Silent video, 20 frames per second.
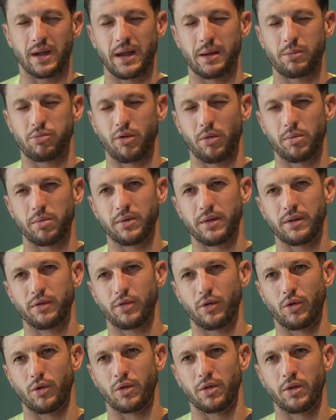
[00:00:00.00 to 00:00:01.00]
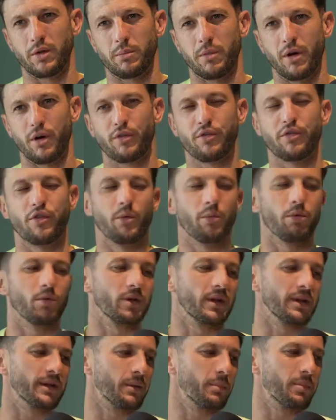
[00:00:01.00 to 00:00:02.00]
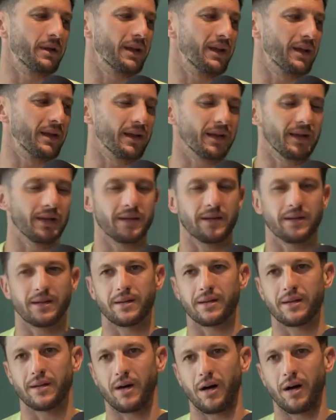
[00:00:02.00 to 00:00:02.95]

he probably thought that my footballing ability,